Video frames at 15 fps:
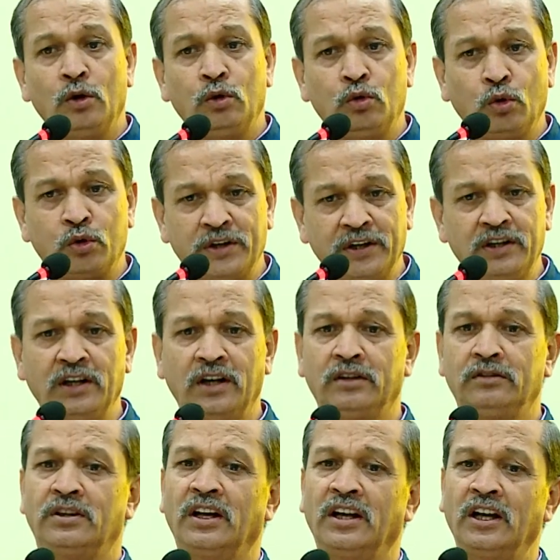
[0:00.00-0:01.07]
to create
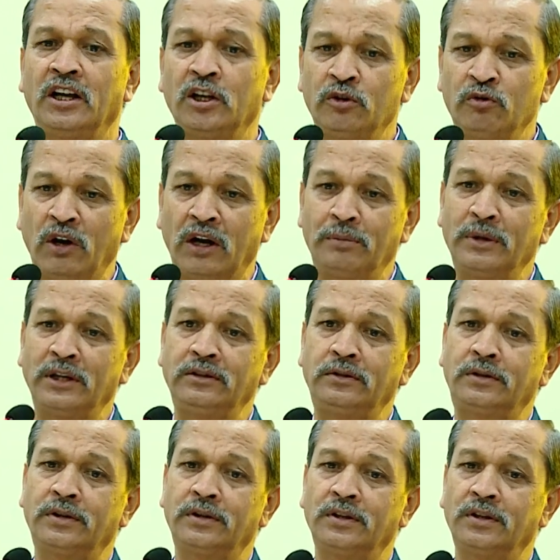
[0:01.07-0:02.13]
the environment,
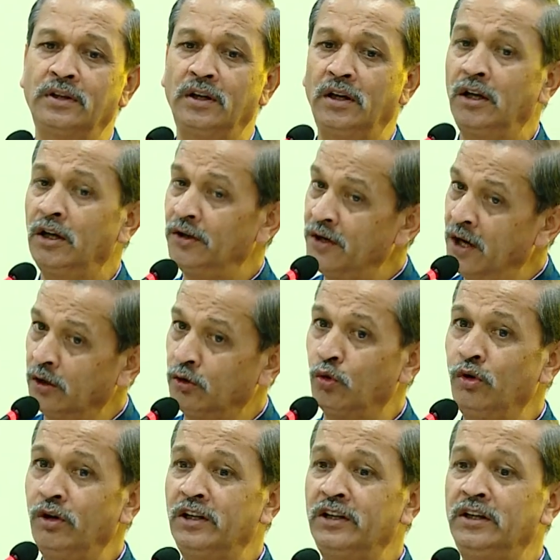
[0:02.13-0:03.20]
not
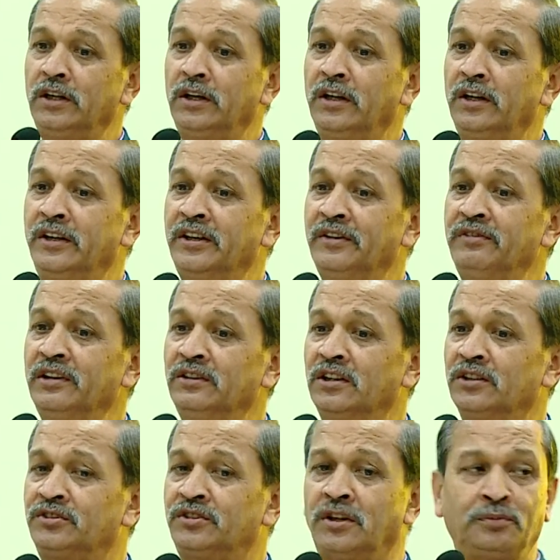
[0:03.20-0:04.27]
only giving the
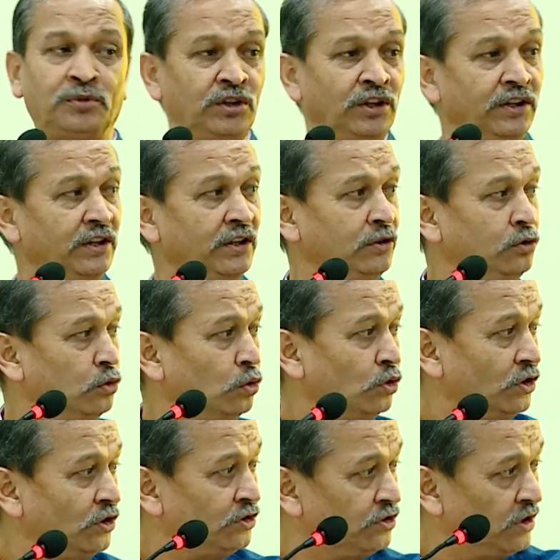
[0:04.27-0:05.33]
subsidy to
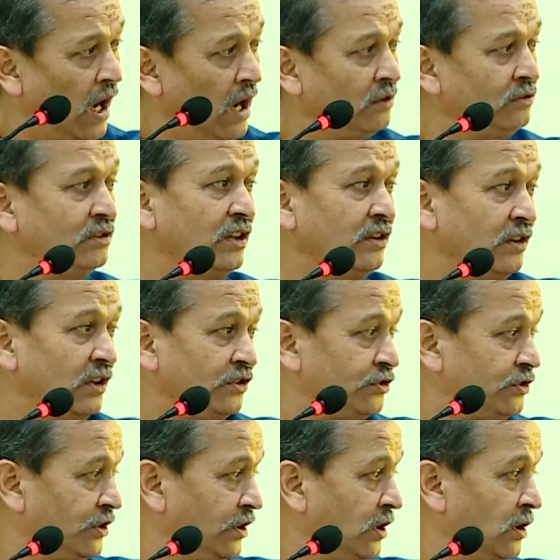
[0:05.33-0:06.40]
start the
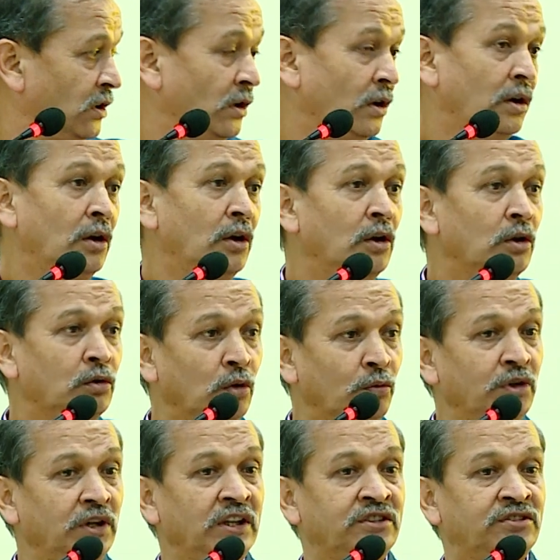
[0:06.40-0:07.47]
industry. No,
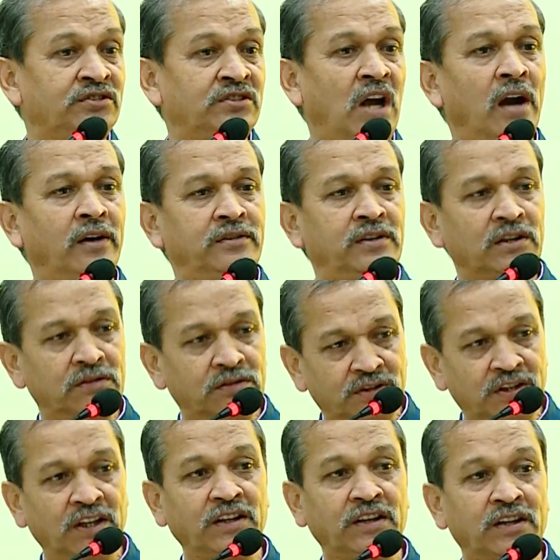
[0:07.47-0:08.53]
we started
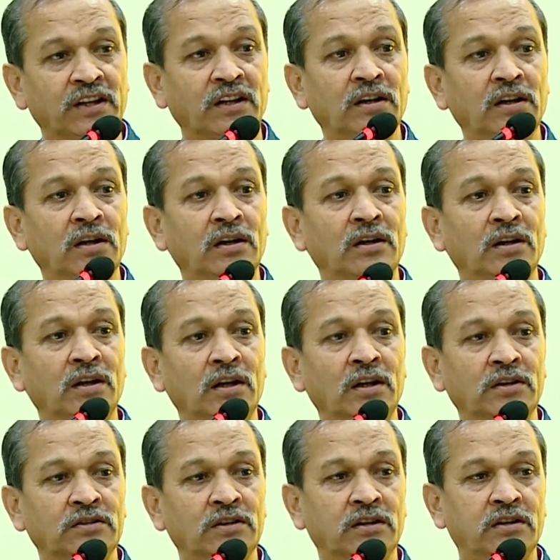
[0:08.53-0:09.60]
thinking
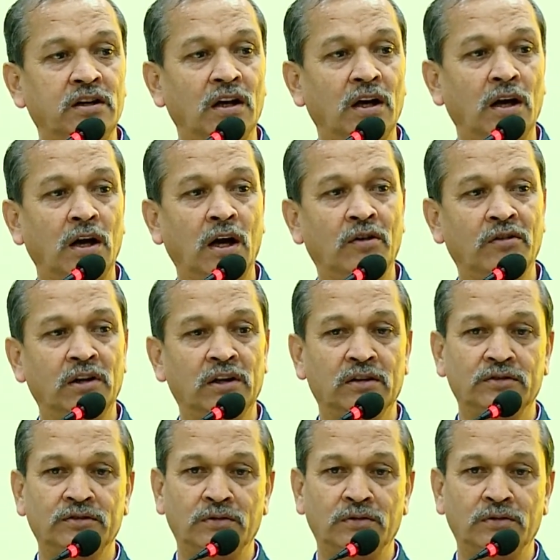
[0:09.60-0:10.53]
that our